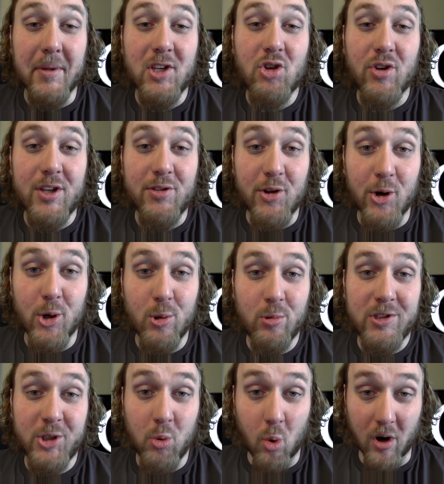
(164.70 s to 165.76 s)
me treat
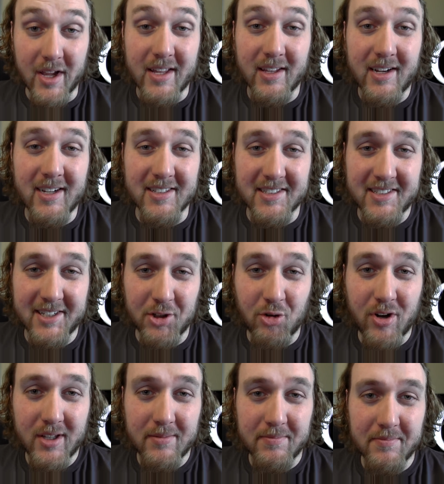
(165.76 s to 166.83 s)
those who are
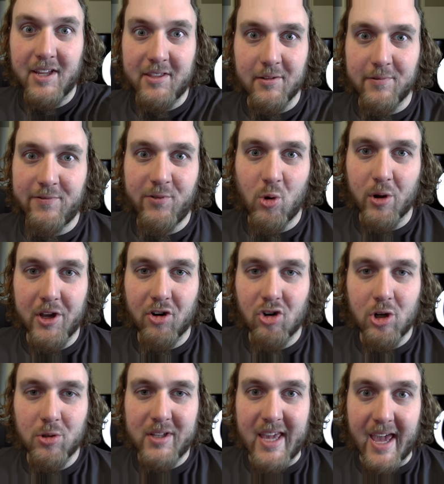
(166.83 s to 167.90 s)
inconsiderate like the
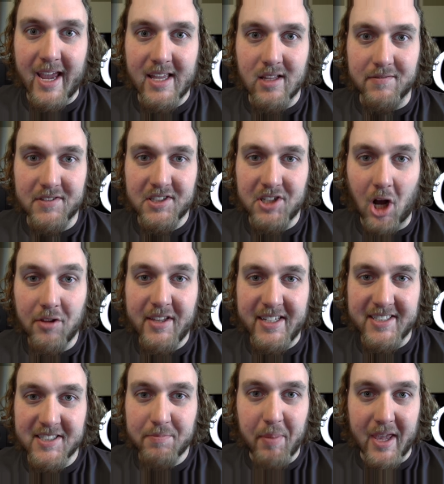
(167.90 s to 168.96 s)
4-year-old can of salty
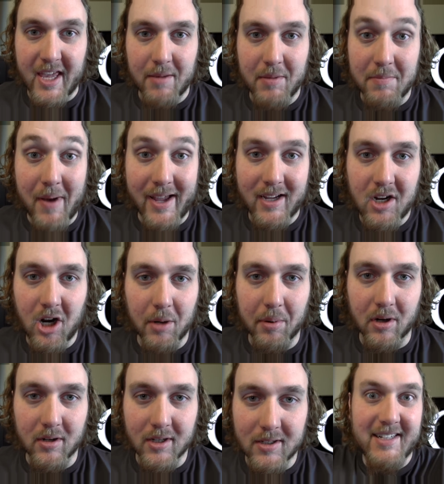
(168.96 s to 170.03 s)
spam in my
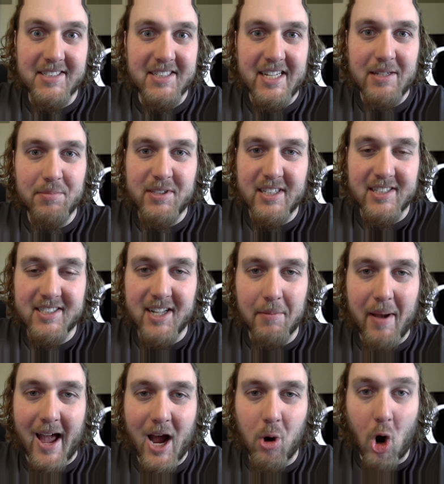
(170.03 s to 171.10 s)
cupboard that seems to
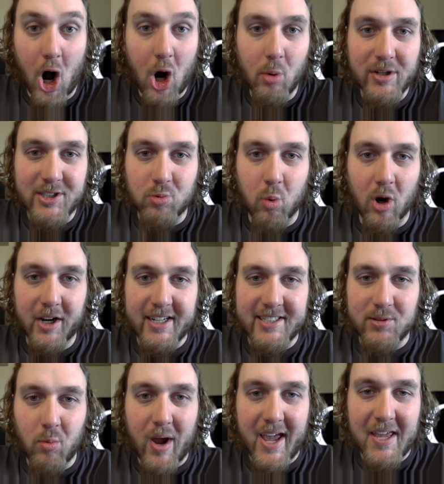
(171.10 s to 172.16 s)
somehow always work
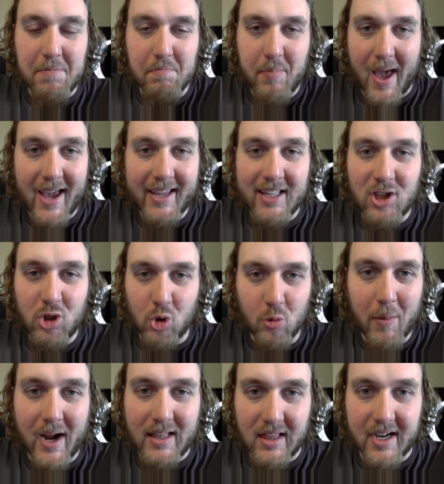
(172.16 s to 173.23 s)
its way back into
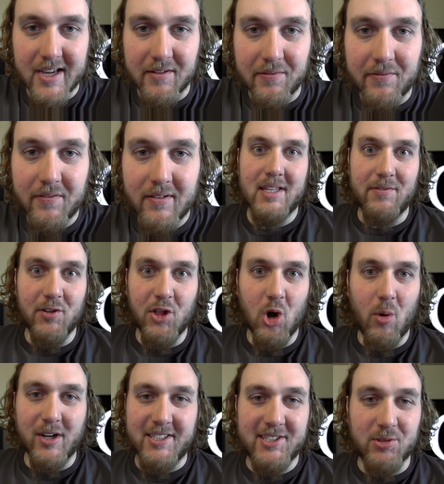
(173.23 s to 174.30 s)
my life, even
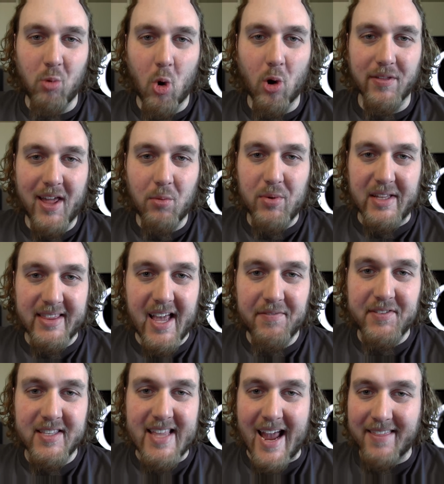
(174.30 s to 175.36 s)
though I swore that we
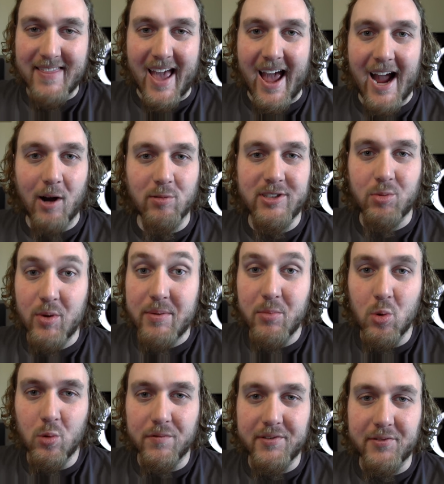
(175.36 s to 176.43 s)
left it at the house we
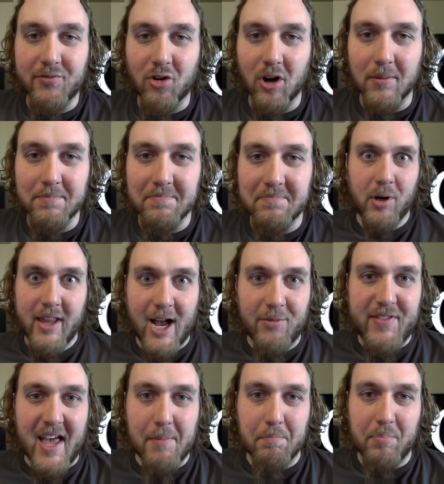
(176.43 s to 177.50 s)
moved from. Pull out
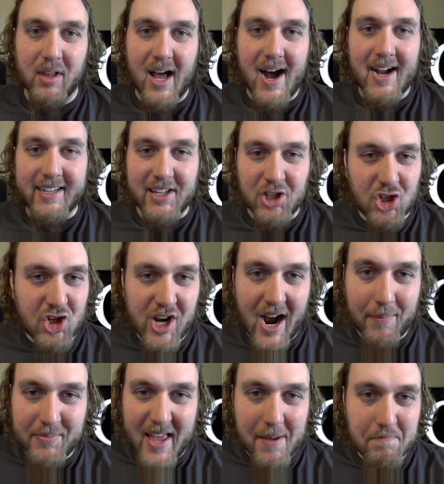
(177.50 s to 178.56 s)
that block and
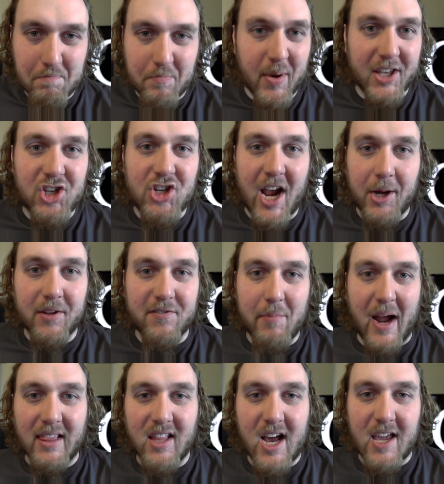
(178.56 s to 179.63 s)
chop that bitch out of
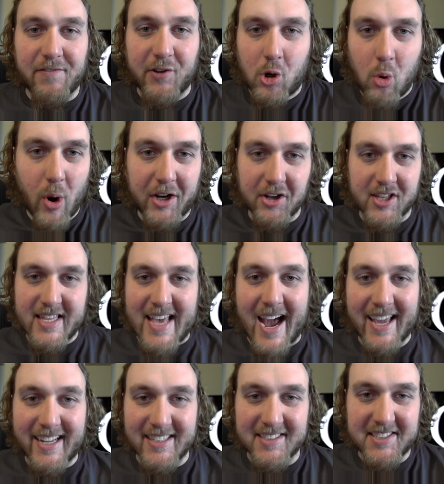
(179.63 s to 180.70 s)
my life quicker than
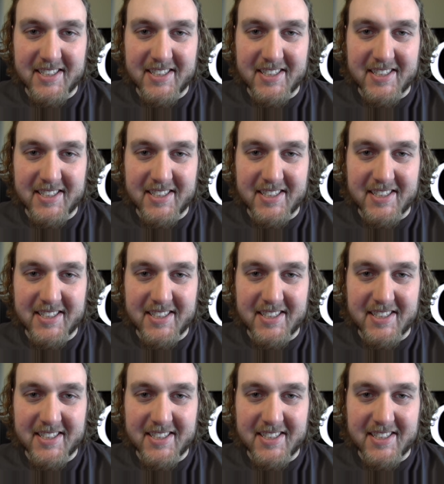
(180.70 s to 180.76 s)
I can